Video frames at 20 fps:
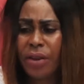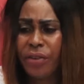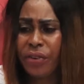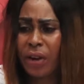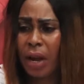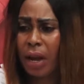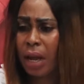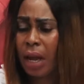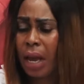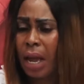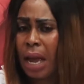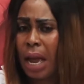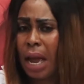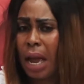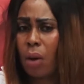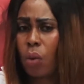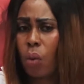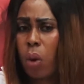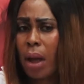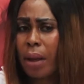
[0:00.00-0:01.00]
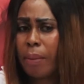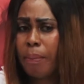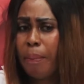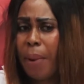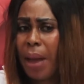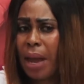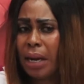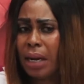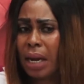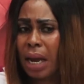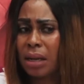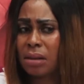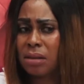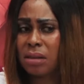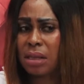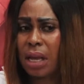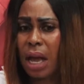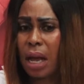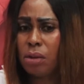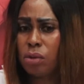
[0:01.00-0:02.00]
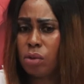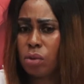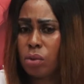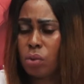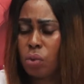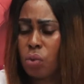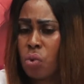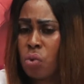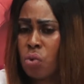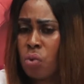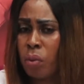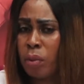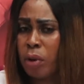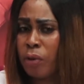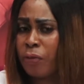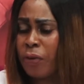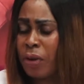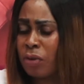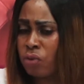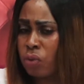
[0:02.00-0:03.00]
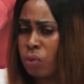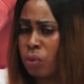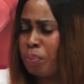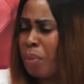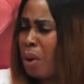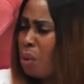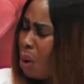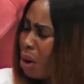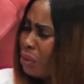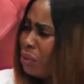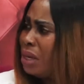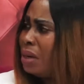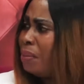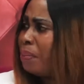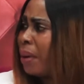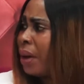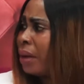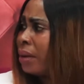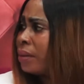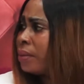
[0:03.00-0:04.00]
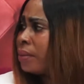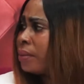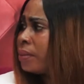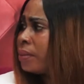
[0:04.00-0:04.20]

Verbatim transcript: a quite bainer, sir, woman of us, be worry nipper.